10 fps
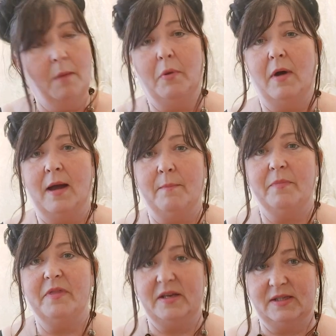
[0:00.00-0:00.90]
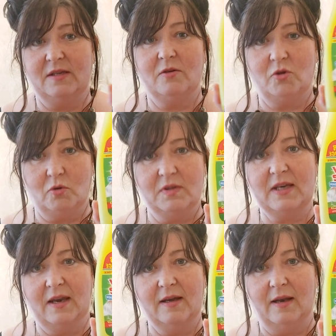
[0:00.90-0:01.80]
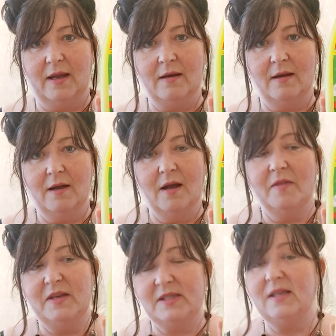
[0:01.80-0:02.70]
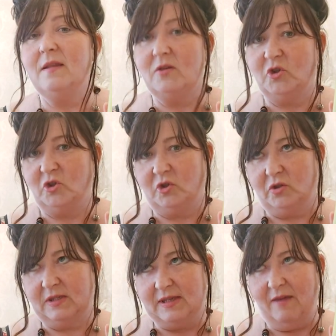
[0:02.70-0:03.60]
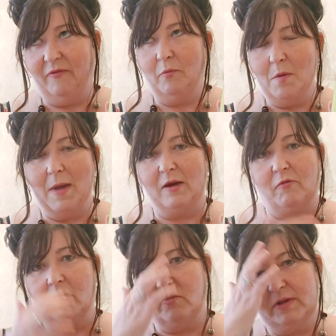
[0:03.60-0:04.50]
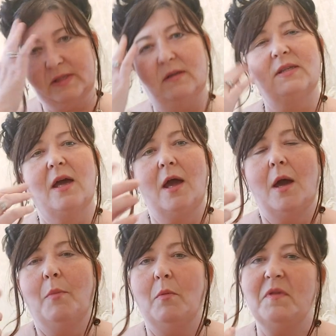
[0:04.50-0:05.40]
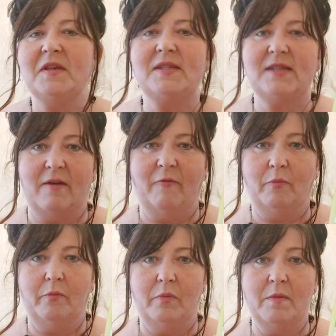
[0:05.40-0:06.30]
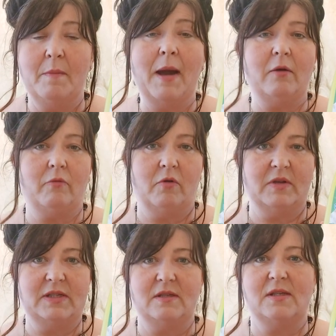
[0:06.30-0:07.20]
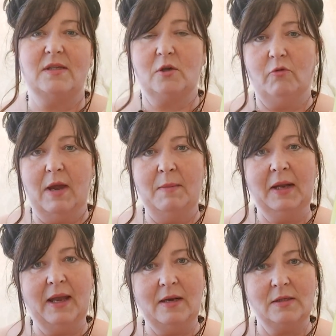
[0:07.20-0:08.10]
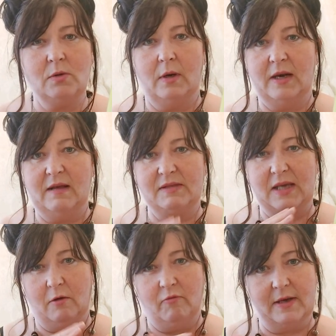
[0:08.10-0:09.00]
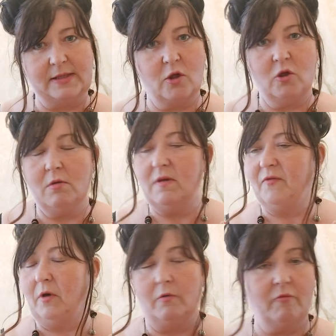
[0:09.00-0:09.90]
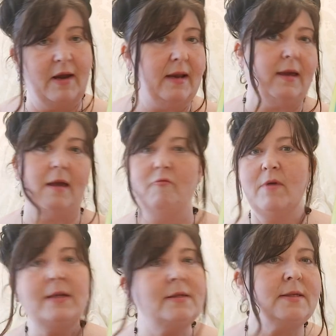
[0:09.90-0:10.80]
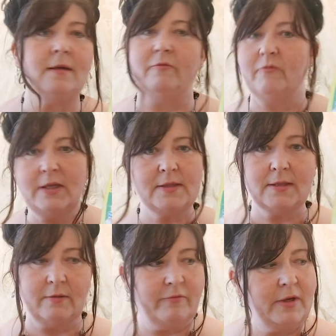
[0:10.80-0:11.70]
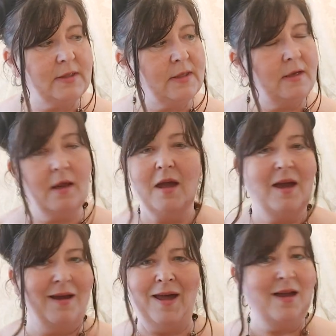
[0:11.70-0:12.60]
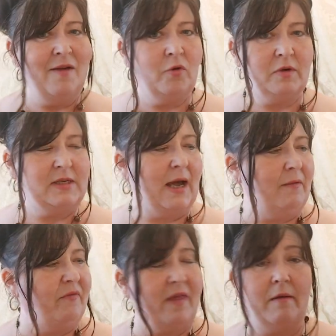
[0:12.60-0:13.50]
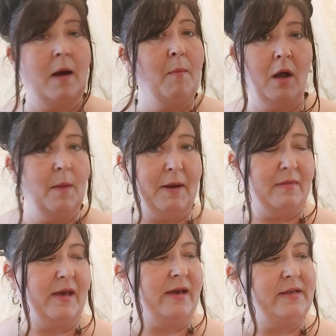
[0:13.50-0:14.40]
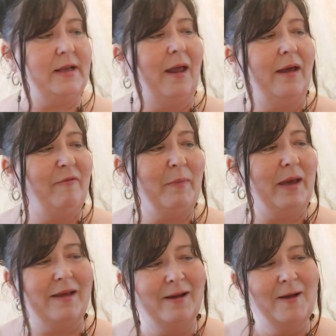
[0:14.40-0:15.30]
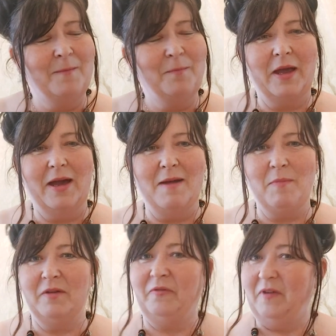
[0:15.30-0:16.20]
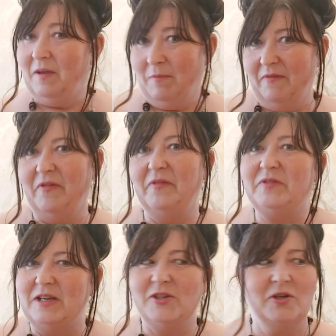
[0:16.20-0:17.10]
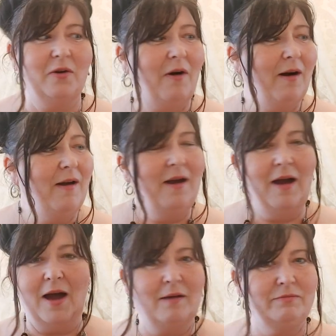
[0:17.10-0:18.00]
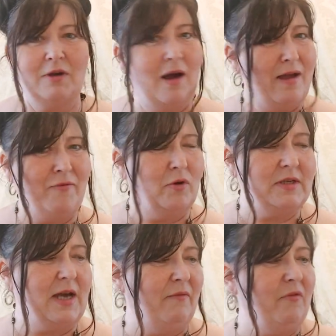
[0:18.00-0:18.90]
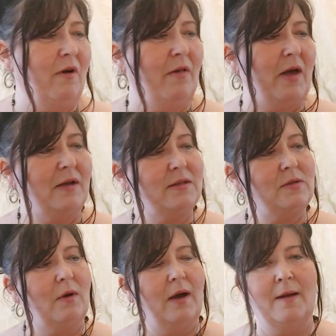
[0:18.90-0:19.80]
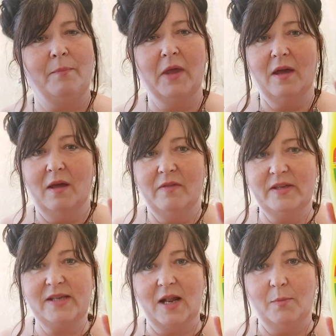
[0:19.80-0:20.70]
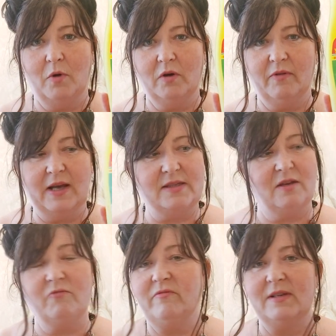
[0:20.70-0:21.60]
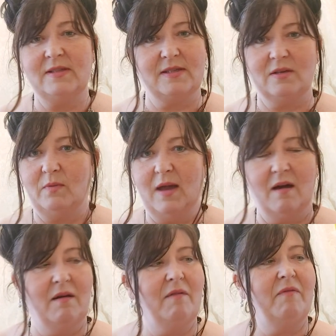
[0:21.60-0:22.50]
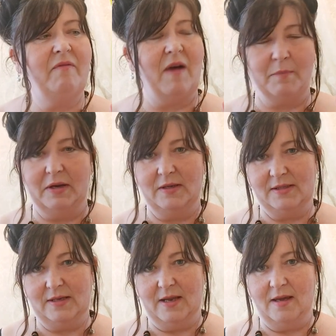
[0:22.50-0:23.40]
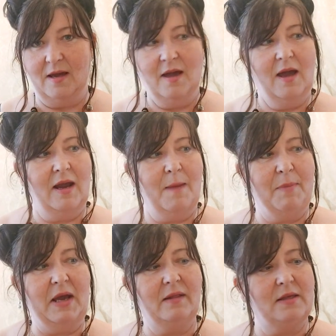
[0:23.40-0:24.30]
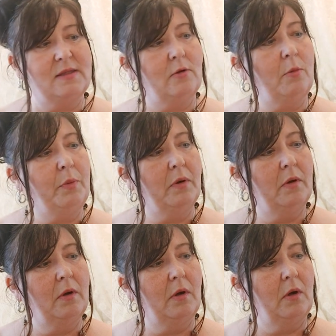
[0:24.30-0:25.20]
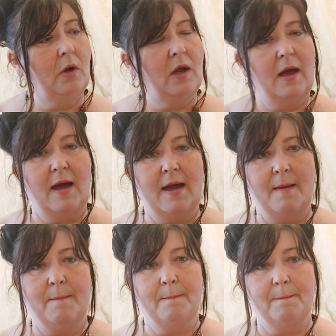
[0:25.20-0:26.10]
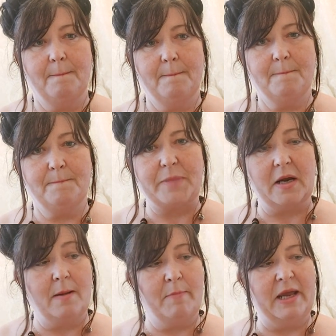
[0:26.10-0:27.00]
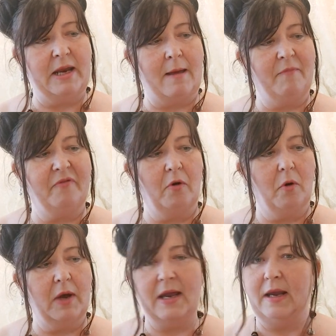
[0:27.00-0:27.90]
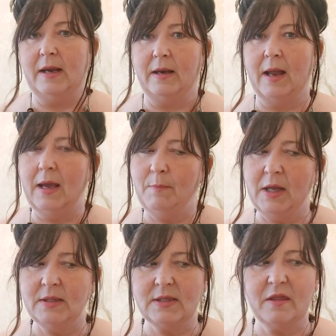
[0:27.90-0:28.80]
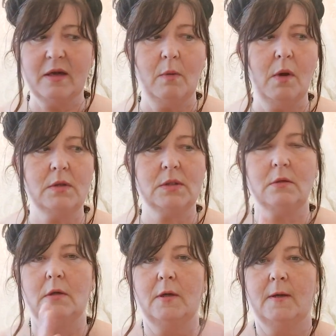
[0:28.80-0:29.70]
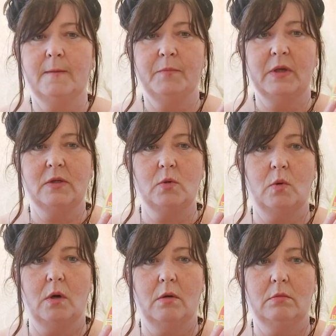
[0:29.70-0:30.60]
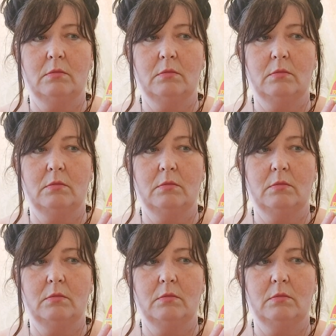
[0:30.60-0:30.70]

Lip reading: But this does get a clean. This and the Cif were micro crystals. But with the Cif, with the micro crystals, it's a cream cleaner, so it leaves like a residue. You've got to really keep rinsing it, rinsing it, rinsing it. And I haven't got time for that. I'm all about the easy life, me. In my 50s, you know, I haven't got time for all that. So this elbow grease, it rinses away fabulously. And I picked this up in B&M for 89 pence, I think it was. So